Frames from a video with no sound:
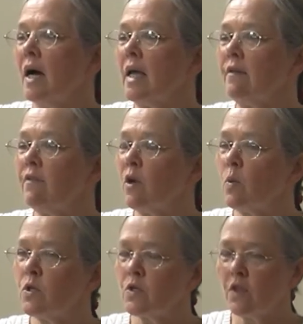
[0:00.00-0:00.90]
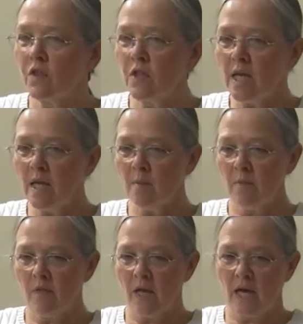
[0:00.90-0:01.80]
If there was a
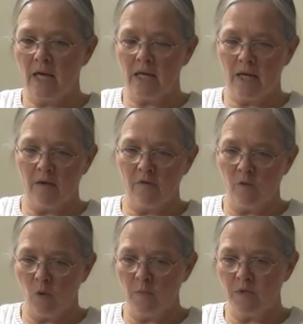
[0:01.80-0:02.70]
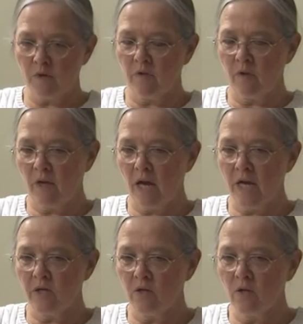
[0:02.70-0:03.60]
theme that informs everything I
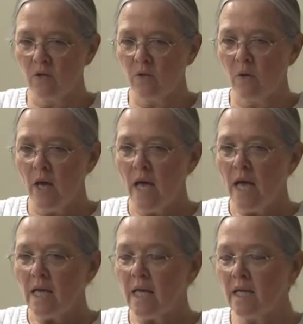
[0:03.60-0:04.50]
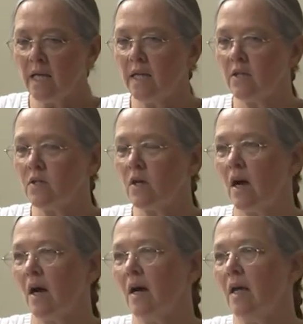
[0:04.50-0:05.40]
do, it is
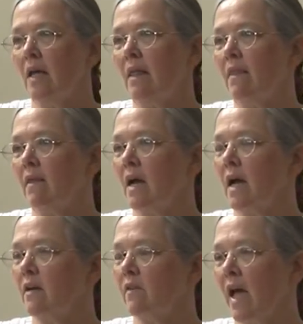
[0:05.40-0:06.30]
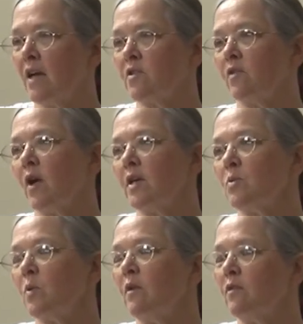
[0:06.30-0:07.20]
the kind of catchphrase
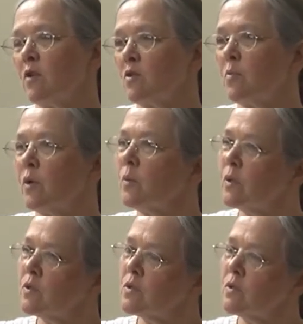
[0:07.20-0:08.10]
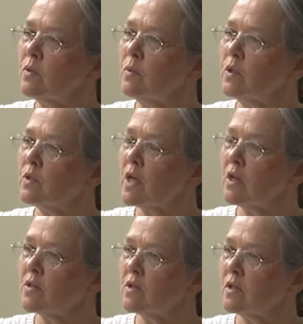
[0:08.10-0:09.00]
we first put with
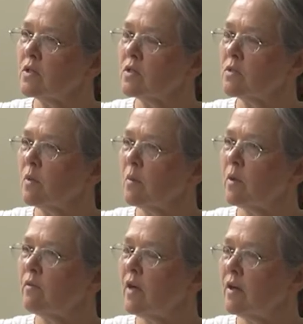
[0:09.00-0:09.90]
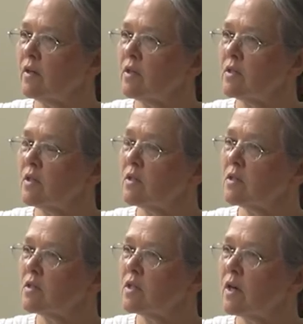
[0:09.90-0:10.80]
psychosynthesis when we founded the
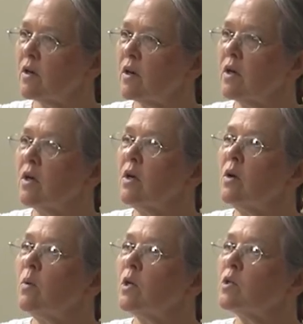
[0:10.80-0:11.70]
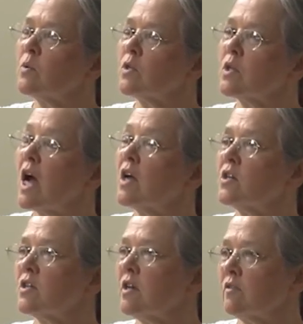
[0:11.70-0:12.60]
Synthesis Center, which was
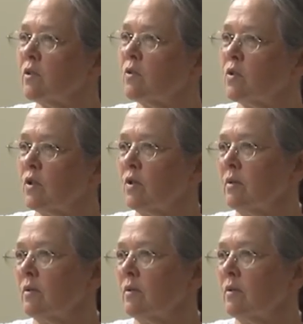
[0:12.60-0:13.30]
conscious evolution.